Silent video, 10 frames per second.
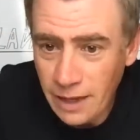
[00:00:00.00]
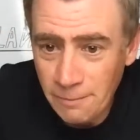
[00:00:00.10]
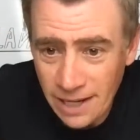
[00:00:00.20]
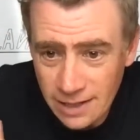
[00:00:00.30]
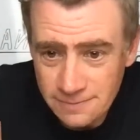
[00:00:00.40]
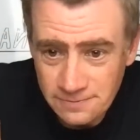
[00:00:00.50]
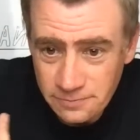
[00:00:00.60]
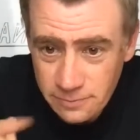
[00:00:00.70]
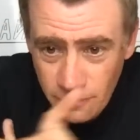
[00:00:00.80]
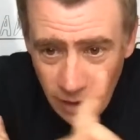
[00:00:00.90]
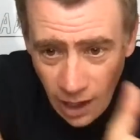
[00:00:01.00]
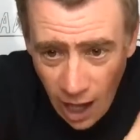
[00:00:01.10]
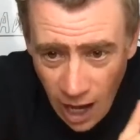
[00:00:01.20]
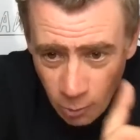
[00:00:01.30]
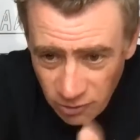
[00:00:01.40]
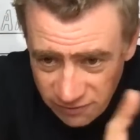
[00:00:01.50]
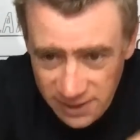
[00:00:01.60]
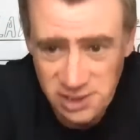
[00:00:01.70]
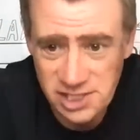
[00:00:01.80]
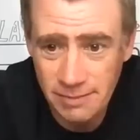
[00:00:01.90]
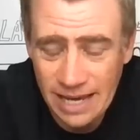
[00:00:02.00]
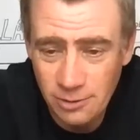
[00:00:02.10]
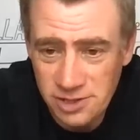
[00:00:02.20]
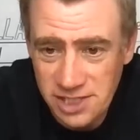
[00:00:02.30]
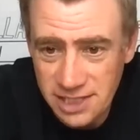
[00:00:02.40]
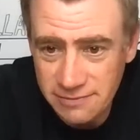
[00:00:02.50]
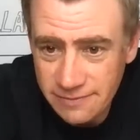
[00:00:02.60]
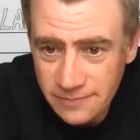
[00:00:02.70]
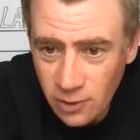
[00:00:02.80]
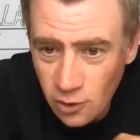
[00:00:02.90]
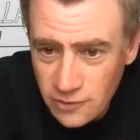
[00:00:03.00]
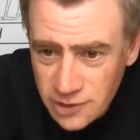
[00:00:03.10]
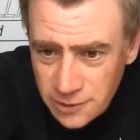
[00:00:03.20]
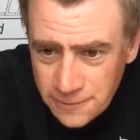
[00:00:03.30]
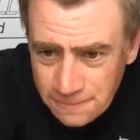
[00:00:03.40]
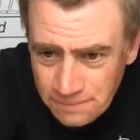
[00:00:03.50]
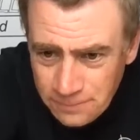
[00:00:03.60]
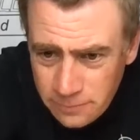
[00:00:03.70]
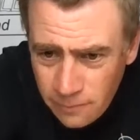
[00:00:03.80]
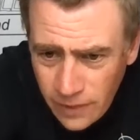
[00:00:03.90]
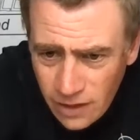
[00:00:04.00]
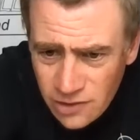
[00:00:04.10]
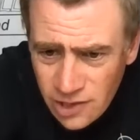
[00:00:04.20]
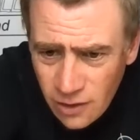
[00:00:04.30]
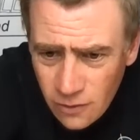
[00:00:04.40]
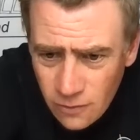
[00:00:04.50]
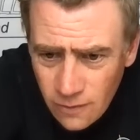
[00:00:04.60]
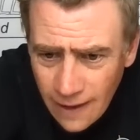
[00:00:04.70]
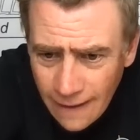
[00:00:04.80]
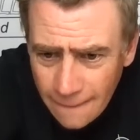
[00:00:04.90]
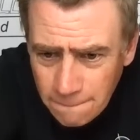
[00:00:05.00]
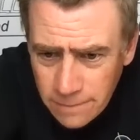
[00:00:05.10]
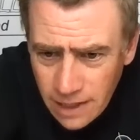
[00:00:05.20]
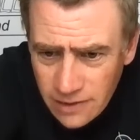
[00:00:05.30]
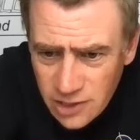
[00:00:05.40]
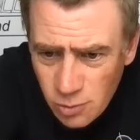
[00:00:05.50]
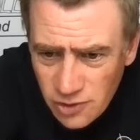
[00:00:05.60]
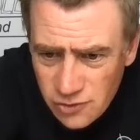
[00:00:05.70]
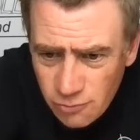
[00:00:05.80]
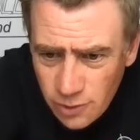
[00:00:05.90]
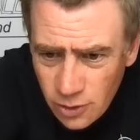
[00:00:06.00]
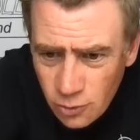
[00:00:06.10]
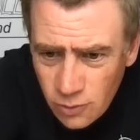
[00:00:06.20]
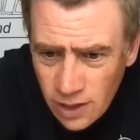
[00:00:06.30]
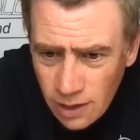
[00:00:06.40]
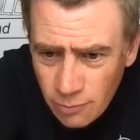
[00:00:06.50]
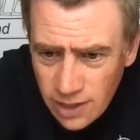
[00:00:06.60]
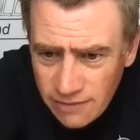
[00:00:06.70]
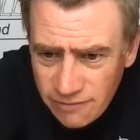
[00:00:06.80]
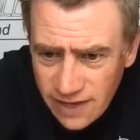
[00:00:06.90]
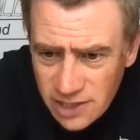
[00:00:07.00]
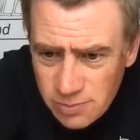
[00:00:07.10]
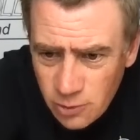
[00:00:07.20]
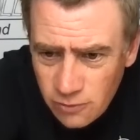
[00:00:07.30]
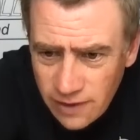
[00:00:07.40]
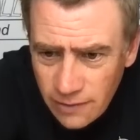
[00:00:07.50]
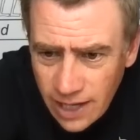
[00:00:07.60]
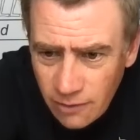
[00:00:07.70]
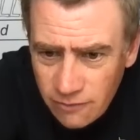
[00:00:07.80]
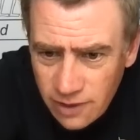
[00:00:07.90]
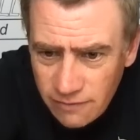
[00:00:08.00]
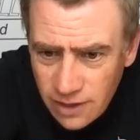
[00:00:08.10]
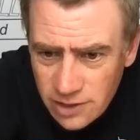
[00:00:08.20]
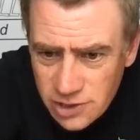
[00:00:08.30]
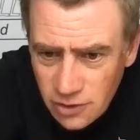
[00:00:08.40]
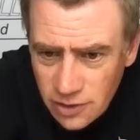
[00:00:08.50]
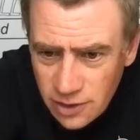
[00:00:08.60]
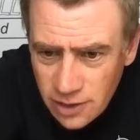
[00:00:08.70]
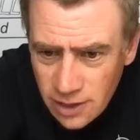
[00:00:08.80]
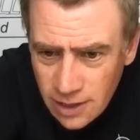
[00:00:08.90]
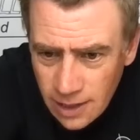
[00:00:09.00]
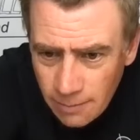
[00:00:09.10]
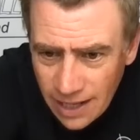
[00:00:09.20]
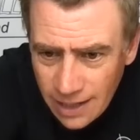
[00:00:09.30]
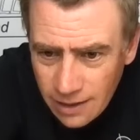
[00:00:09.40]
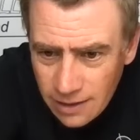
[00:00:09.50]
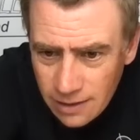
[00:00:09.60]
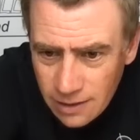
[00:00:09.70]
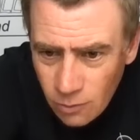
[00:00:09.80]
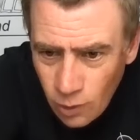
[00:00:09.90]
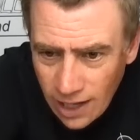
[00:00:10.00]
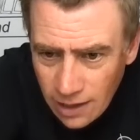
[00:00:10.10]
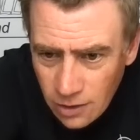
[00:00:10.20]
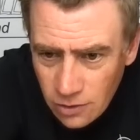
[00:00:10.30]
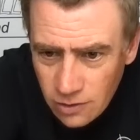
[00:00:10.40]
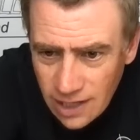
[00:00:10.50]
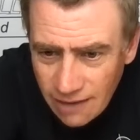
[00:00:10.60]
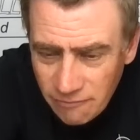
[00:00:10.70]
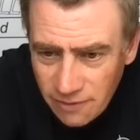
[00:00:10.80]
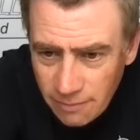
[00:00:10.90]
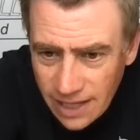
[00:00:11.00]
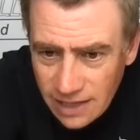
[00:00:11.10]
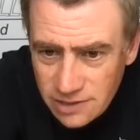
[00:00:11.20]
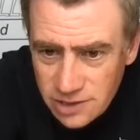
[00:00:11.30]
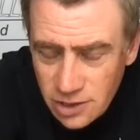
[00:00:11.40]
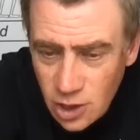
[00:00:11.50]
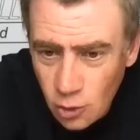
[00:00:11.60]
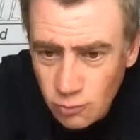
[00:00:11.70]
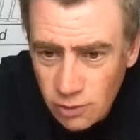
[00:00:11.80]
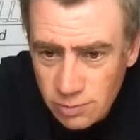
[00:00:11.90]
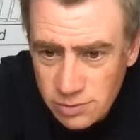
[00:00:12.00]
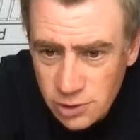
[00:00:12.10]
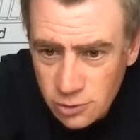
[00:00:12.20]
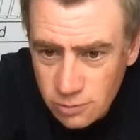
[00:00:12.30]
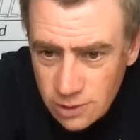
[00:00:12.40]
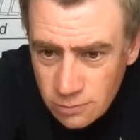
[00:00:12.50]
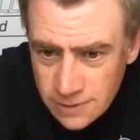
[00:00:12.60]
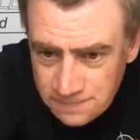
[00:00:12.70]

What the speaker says: But I will figure something out, Steve. Got to. So this one's from Will. Brilliant. Thanks, Paul. Very helpful advice on the pellet waggler hook length and bands. No problems at all, Will.